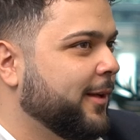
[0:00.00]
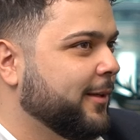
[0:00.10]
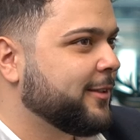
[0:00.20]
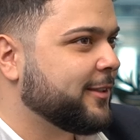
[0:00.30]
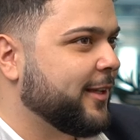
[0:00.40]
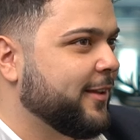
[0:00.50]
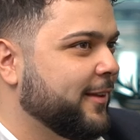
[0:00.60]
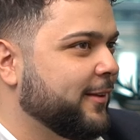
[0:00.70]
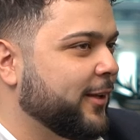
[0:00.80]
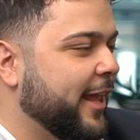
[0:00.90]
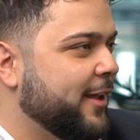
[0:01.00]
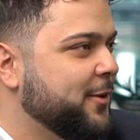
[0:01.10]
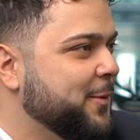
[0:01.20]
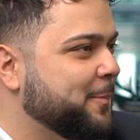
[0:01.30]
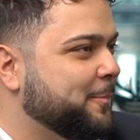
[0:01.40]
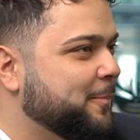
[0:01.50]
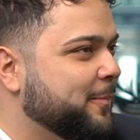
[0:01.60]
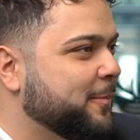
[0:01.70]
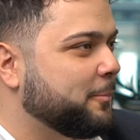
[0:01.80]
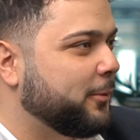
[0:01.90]
I don't understand that. Like, how do you
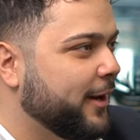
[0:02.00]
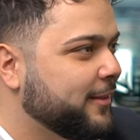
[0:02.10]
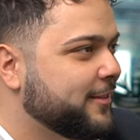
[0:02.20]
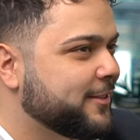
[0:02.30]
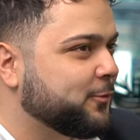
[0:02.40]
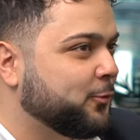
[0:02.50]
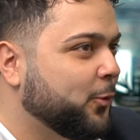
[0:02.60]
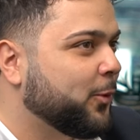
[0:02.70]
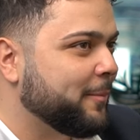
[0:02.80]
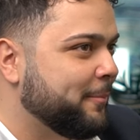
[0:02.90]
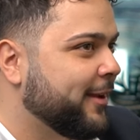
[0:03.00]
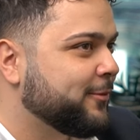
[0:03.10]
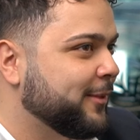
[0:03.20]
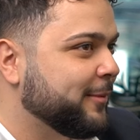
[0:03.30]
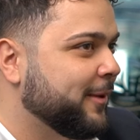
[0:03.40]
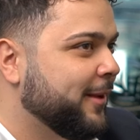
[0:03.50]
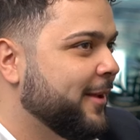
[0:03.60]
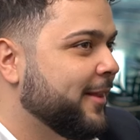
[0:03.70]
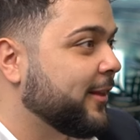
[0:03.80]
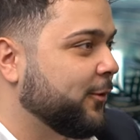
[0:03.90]
practice for a backflip?
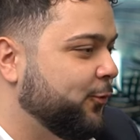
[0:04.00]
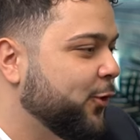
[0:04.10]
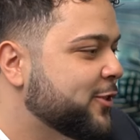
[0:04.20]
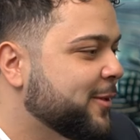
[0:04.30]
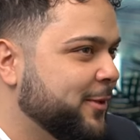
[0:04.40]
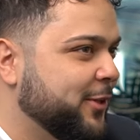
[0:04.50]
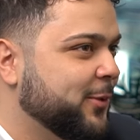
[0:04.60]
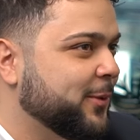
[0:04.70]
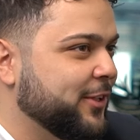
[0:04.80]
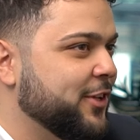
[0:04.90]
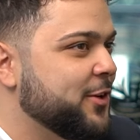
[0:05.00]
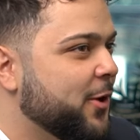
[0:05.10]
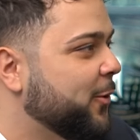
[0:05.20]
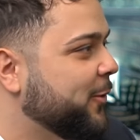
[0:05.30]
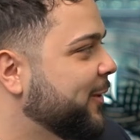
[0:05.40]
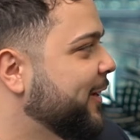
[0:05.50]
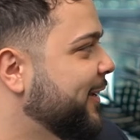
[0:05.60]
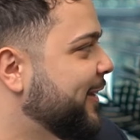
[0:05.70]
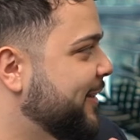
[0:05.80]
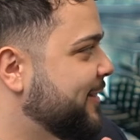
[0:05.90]
Like, the first time you do it, you know
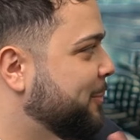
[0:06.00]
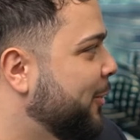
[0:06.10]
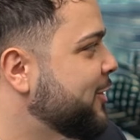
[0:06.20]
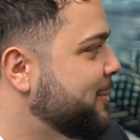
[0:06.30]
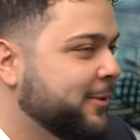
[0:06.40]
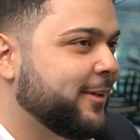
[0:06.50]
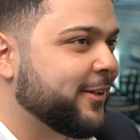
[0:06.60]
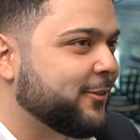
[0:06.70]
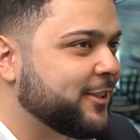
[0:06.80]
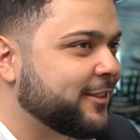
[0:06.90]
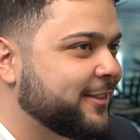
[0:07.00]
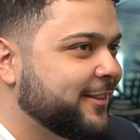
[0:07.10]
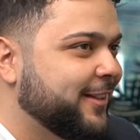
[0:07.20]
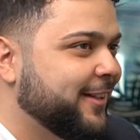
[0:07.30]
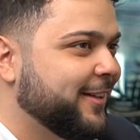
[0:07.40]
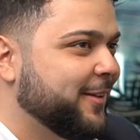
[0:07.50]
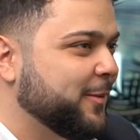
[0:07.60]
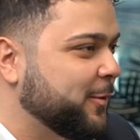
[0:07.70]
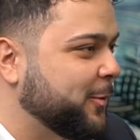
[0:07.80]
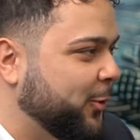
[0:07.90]
that there's a possibility of just
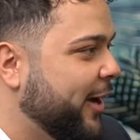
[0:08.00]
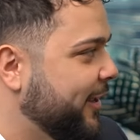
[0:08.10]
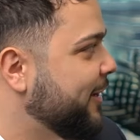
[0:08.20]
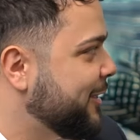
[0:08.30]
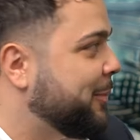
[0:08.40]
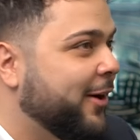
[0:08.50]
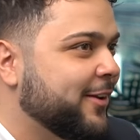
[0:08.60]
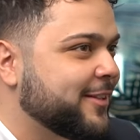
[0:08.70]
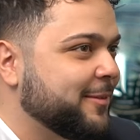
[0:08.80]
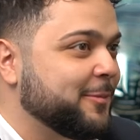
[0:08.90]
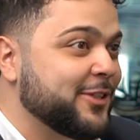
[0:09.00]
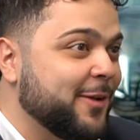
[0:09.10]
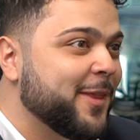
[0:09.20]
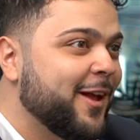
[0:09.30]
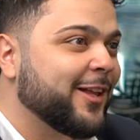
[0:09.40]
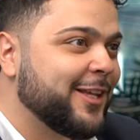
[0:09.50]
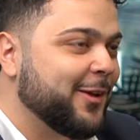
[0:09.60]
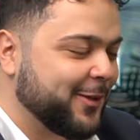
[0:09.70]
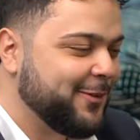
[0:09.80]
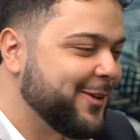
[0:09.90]
cracking a spine or something. I'll
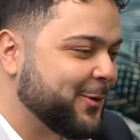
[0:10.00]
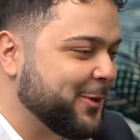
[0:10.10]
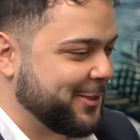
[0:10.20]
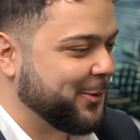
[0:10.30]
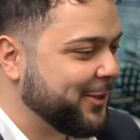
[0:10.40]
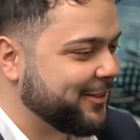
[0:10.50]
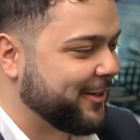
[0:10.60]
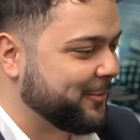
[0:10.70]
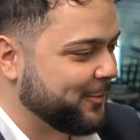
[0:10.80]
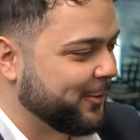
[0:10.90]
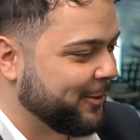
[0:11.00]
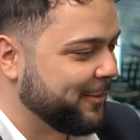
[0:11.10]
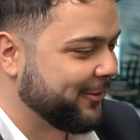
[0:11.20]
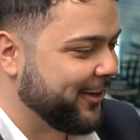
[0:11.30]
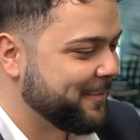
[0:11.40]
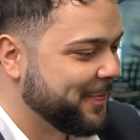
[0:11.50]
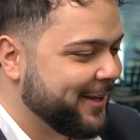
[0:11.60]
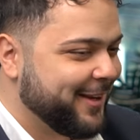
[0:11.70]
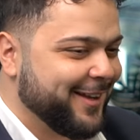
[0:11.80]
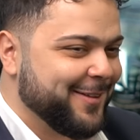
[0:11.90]
give you a quick story time with me, right?
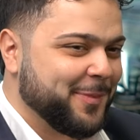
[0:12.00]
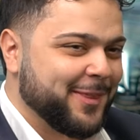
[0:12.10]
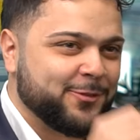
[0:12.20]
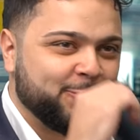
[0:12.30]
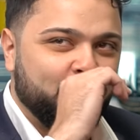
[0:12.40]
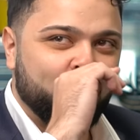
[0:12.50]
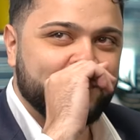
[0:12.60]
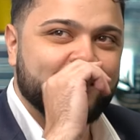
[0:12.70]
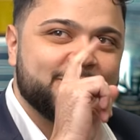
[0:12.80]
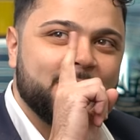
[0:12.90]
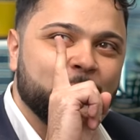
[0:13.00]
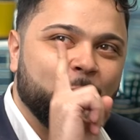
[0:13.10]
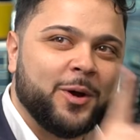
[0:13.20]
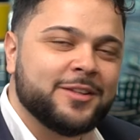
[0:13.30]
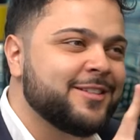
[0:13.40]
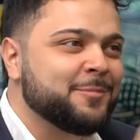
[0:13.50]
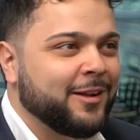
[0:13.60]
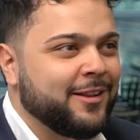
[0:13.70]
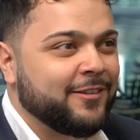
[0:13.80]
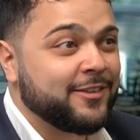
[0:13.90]
There was only once in my
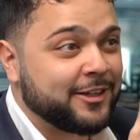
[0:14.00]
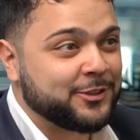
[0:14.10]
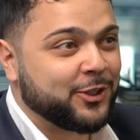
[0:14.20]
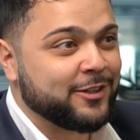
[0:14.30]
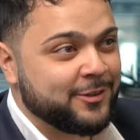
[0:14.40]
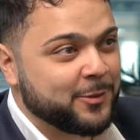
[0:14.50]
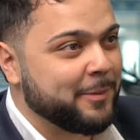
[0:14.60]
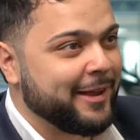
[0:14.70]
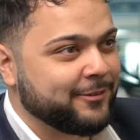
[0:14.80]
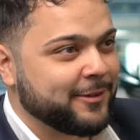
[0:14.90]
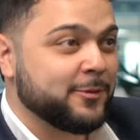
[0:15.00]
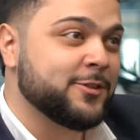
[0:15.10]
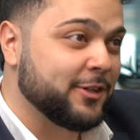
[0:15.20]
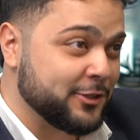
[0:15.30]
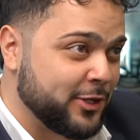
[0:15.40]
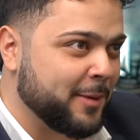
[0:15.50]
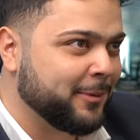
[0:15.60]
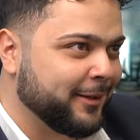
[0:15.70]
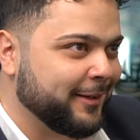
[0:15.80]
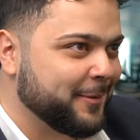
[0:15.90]
life that I tried to do a backflip. It was on a
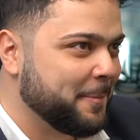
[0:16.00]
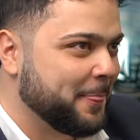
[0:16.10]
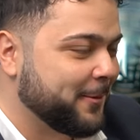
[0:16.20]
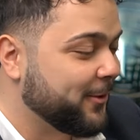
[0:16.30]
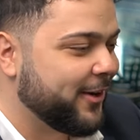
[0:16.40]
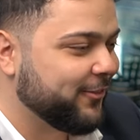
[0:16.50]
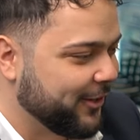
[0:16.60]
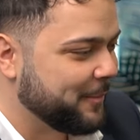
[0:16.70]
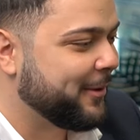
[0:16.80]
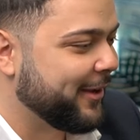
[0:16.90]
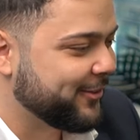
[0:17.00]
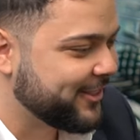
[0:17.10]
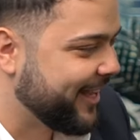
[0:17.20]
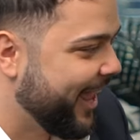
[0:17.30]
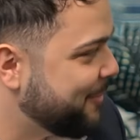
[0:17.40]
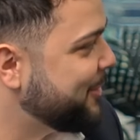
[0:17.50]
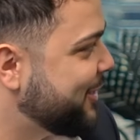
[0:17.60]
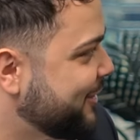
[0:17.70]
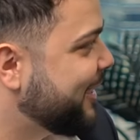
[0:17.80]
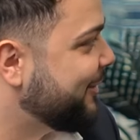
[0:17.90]
trampoline, not even on a bike. It was just
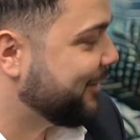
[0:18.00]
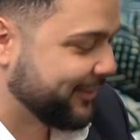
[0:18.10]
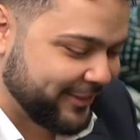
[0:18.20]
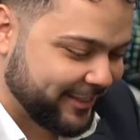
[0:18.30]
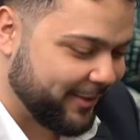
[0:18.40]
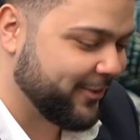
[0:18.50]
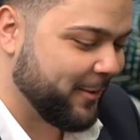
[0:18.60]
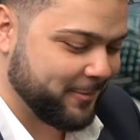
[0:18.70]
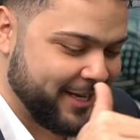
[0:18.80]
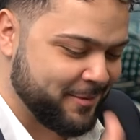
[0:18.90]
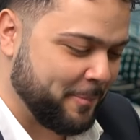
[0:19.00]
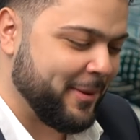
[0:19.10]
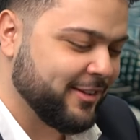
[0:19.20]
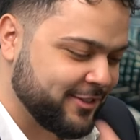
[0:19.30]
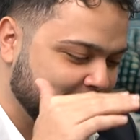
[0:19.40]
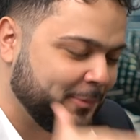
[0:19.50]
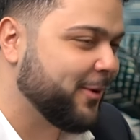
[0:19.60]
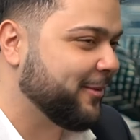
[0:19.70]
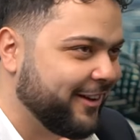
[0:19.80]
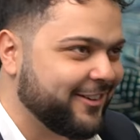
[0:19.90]
amateur stuff. I'm like, I'm getting my bounce support.
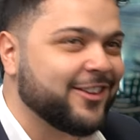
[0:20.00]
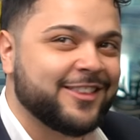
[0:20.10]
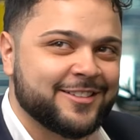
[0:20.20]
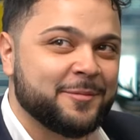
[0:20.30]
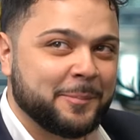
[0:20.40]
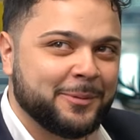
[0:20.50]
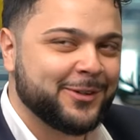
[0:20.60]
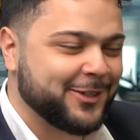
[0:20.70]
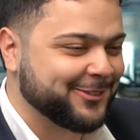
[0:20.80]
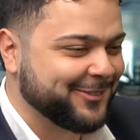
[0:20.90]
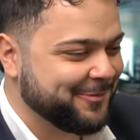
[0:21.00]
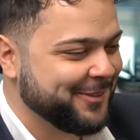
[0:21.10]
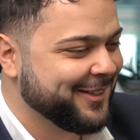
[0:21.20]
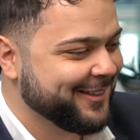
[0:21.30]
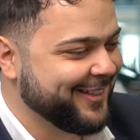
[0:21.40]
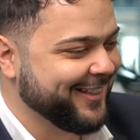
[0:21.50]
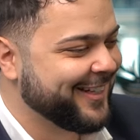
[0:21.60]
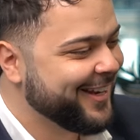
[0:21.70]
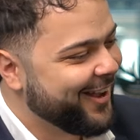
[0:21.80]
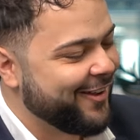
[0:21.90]
I'm like, I got this. I'm gonna pull it off.
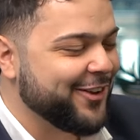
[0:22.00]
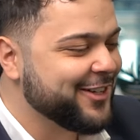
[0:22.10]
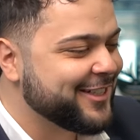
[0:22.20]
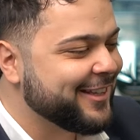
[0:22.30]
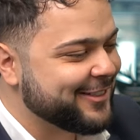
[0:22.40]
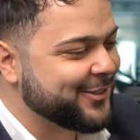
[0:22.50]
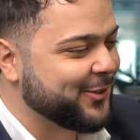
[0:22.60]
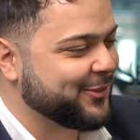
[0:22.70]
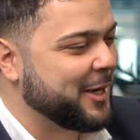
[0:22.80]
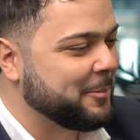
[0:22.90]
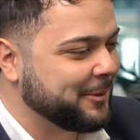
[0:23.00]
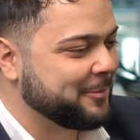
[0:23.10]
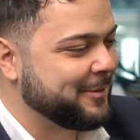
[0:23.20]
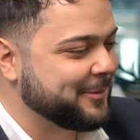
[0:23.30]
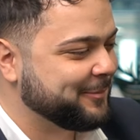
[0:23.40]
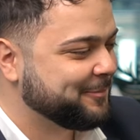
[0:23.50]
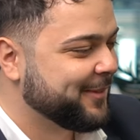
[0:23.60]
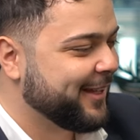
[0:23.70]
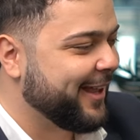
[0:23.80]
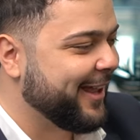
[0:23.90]
I've only shared this story with a couple of people,
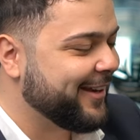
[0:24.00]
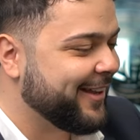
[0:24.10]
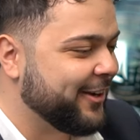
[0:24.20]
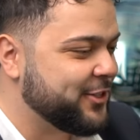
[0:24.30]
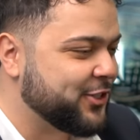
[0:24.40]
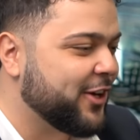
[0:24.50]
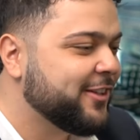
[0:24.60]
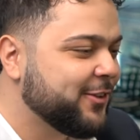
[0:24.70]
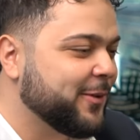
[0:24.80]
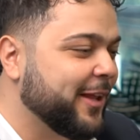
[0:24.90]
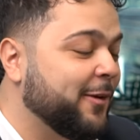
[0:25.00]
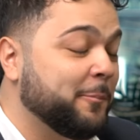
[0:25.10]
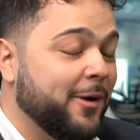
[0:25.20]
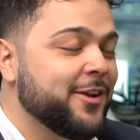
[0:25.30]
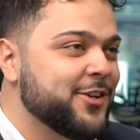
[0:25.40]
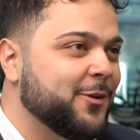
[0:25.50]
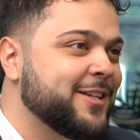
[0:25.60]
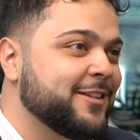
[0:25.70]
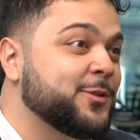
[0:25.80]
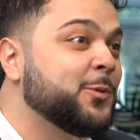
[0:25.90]
and I tried to do. Mind you, I was
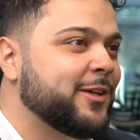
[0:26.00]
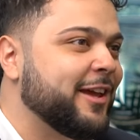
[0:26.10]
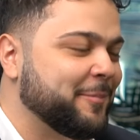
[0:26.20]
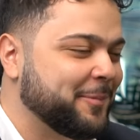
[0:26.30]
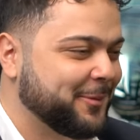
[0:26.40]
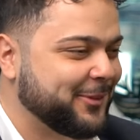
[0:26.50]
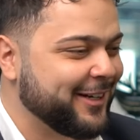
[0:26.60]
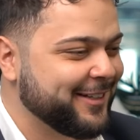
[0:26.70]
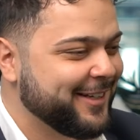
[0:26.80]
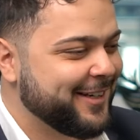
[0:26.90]
at school camp, right?